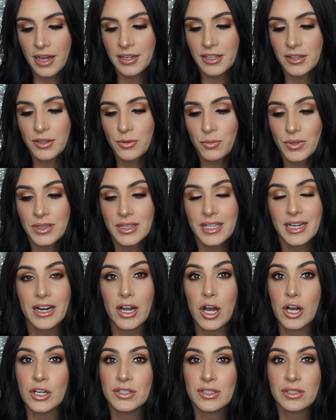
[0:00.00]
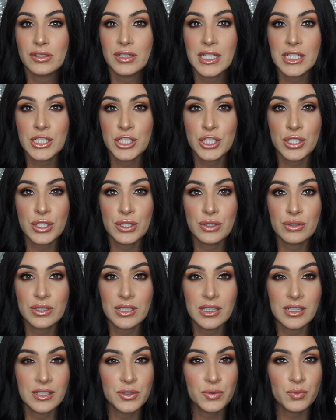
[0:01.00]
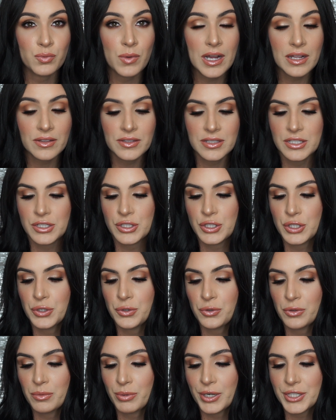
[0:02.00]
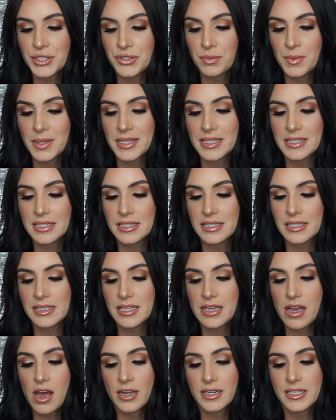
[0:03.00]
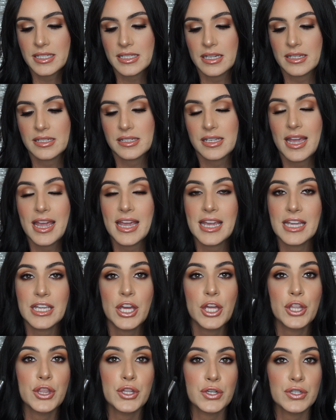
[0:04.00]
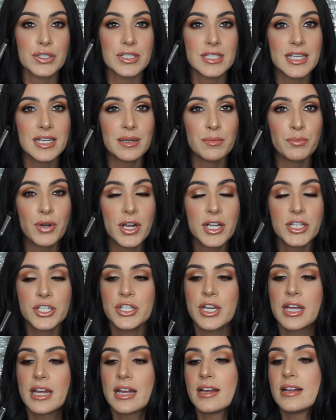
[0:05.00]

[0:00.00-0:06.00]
Another one that I also like to use as well, this is a newer brush for me, this is the ANASTASIA A13 brush.